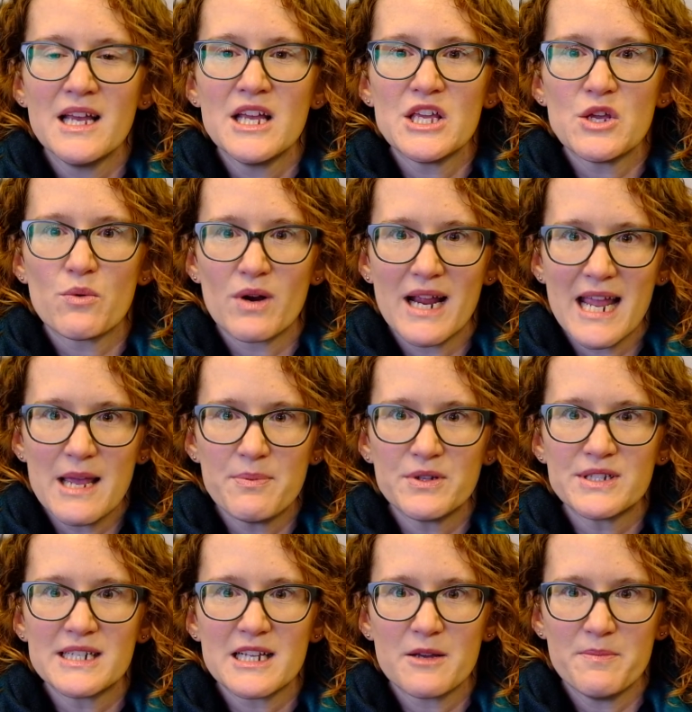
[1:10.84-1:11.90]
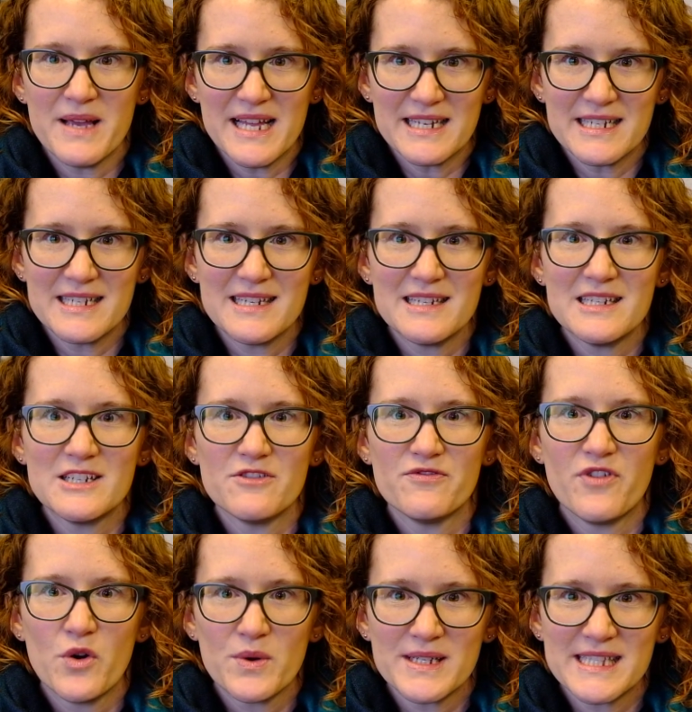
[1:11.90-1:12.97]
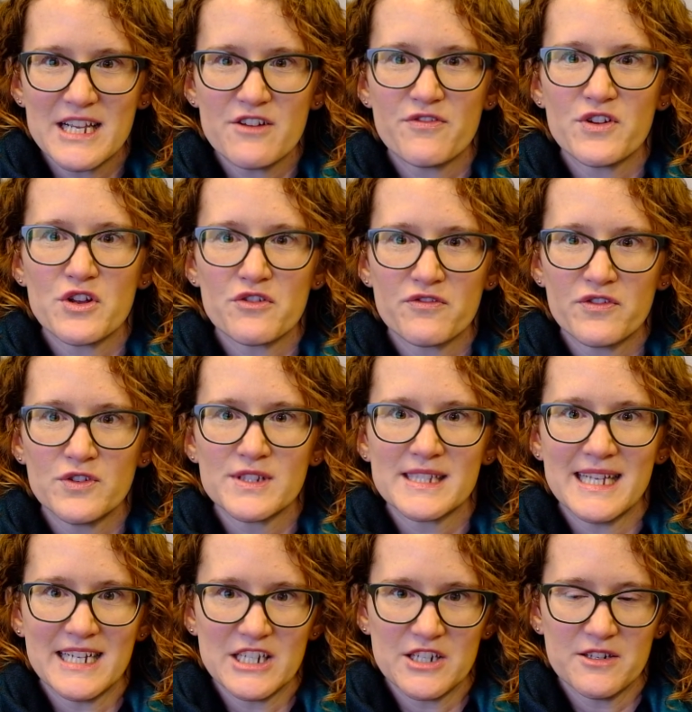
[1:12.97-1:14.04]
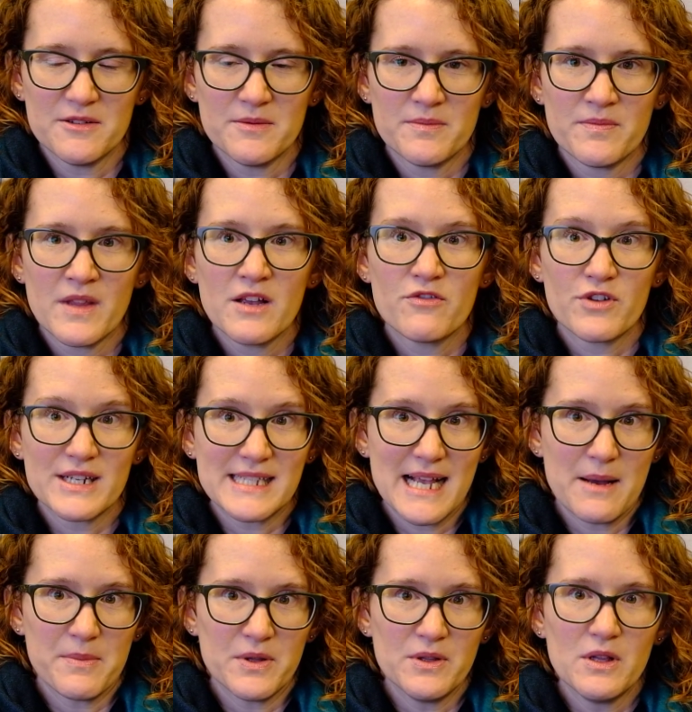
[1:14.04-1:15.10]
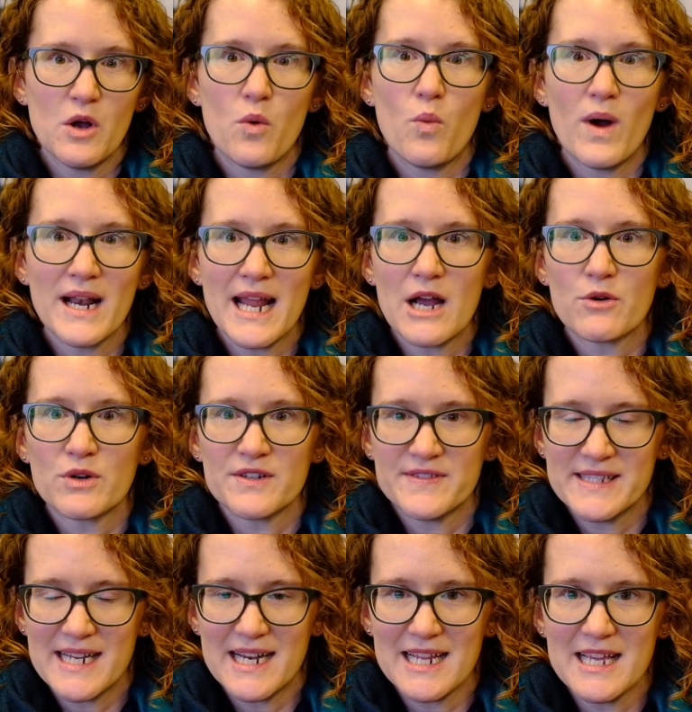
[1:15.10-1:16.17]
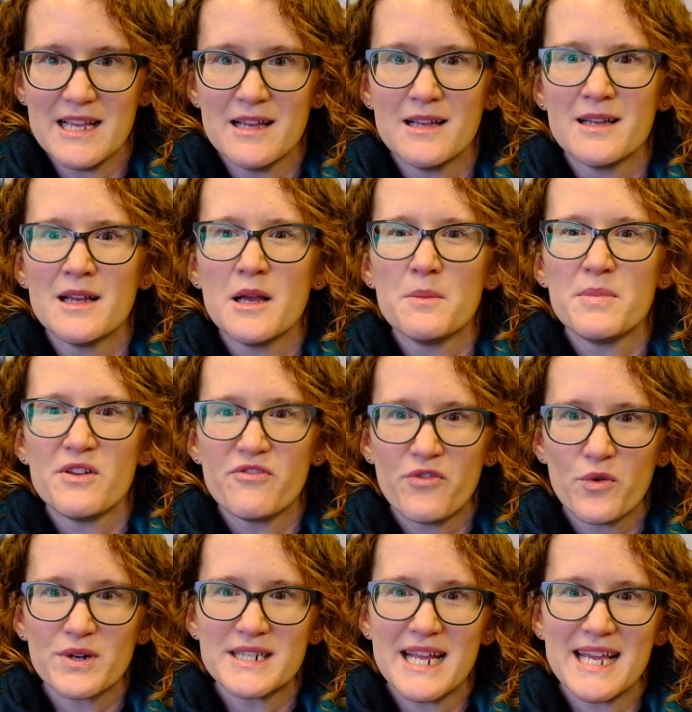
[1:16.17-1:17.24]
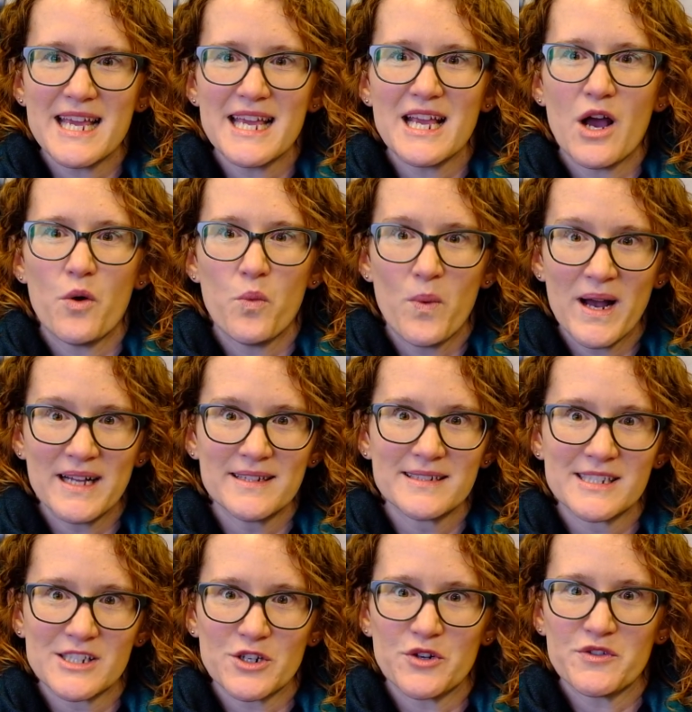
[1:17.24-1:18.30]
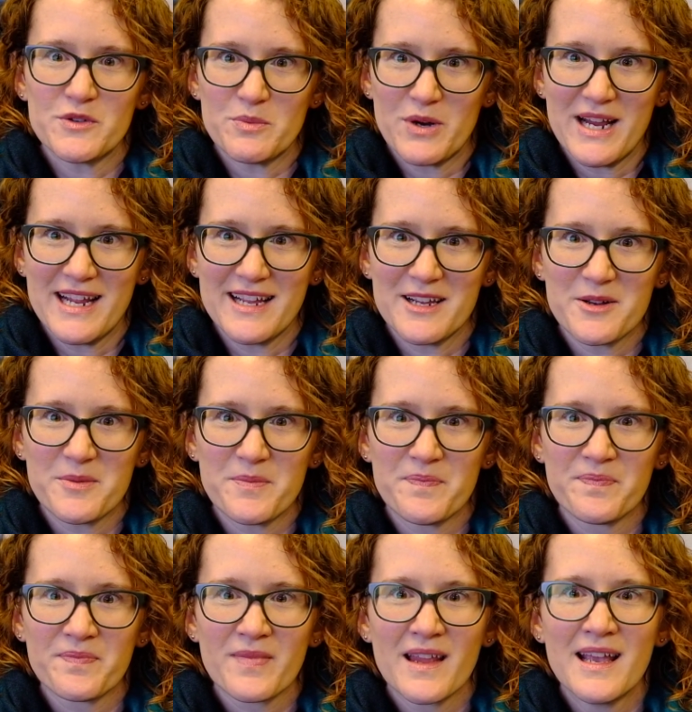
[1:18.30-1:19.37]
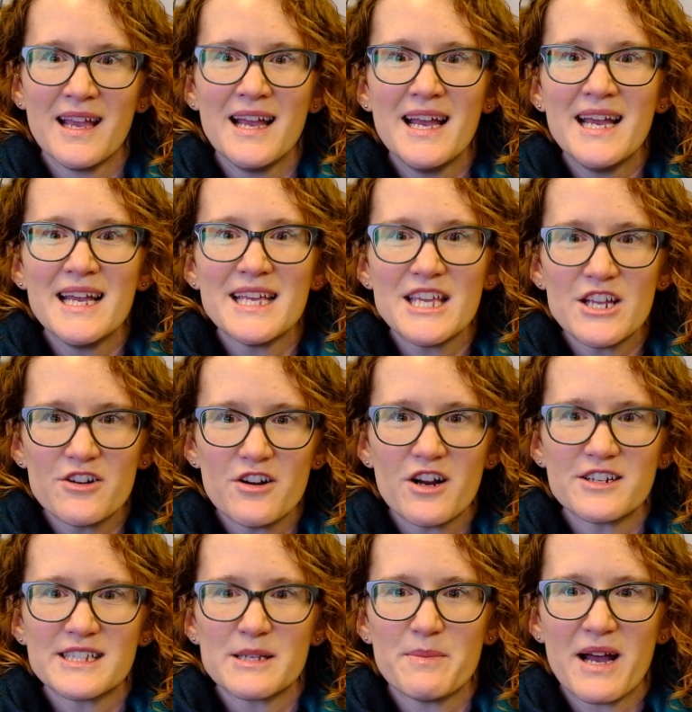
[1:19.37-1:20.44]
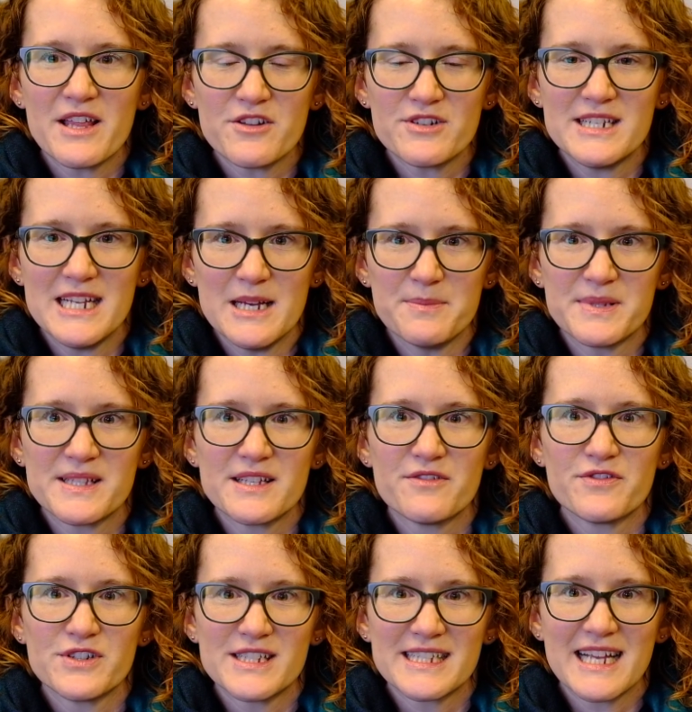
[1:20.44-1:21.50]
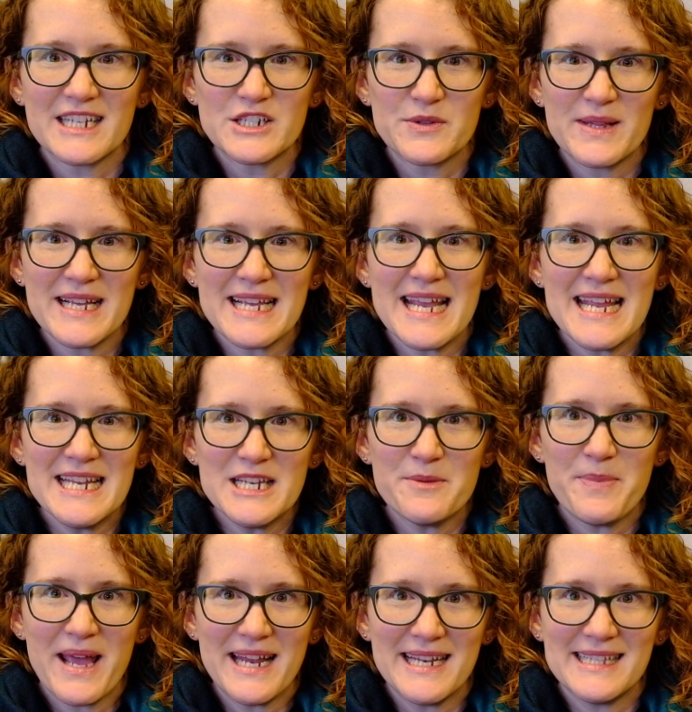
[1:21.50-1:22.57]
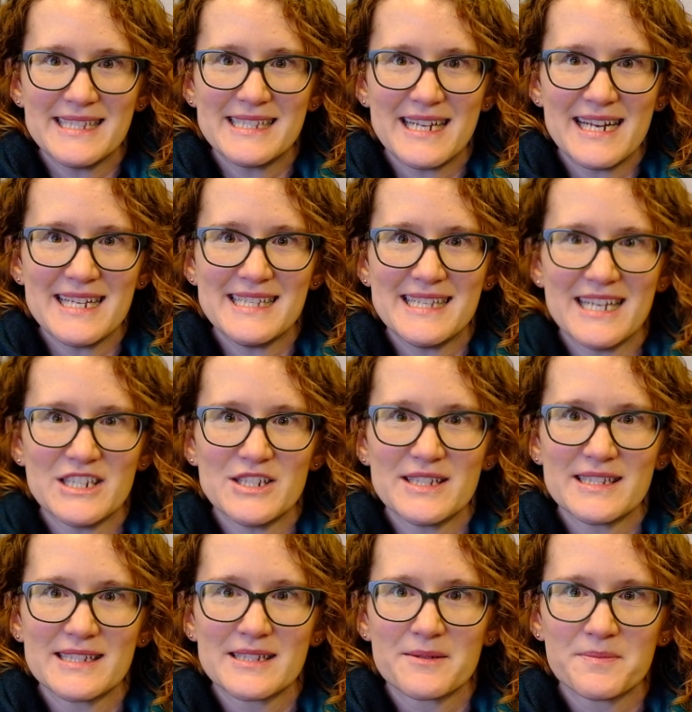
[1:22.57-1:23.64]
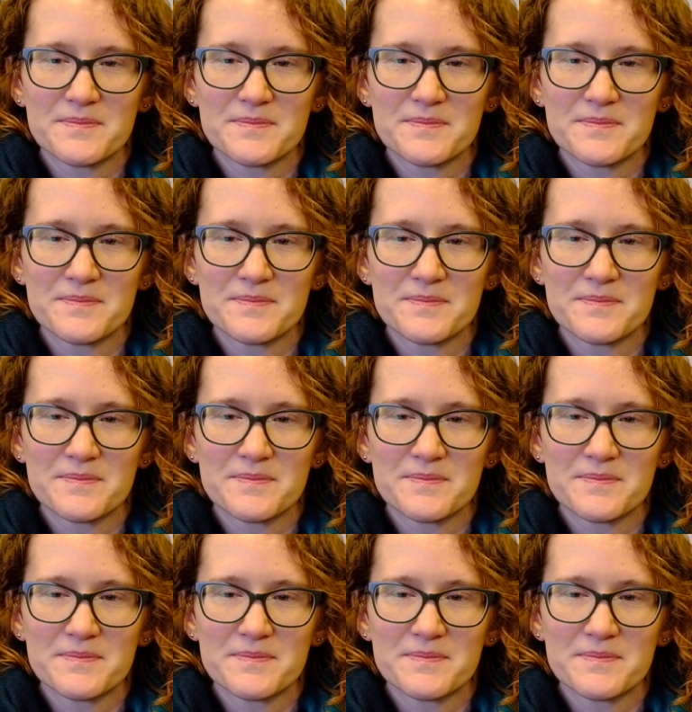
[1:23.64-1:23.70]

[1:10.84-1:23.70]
you are able to commit to focusing for your full session. For example, 1 hour of study before taking a well-deserved break. Here are some other tips for scheduling independent study sessions.